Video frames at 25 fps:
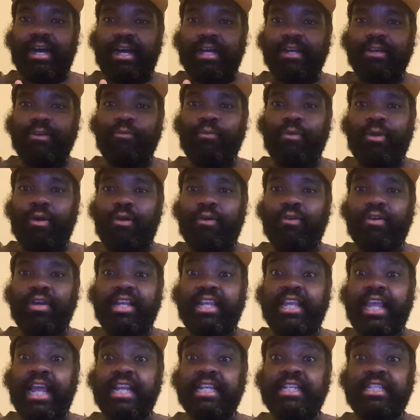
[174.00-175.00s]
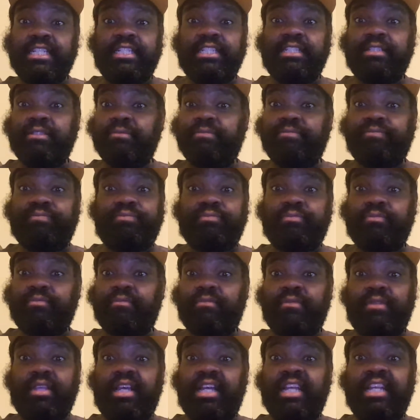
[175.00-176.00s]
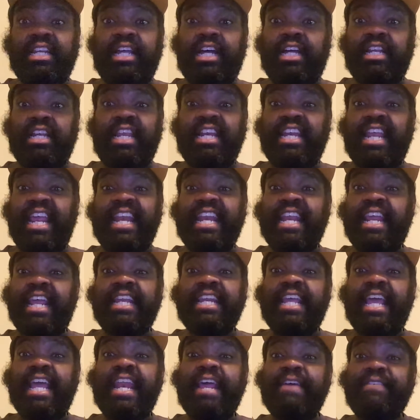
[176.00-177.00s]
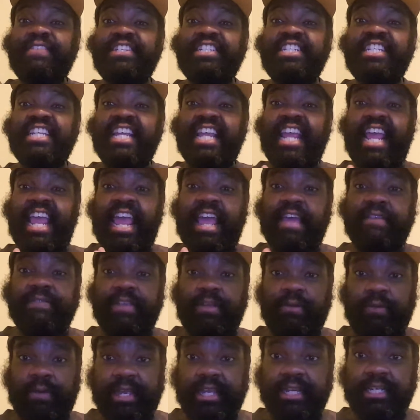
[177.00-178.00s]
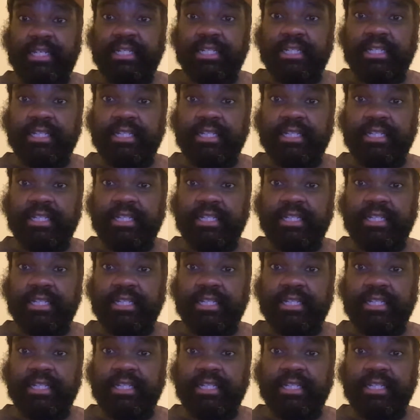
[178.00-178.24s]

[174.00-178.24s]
on the road against an NFC heavyweight.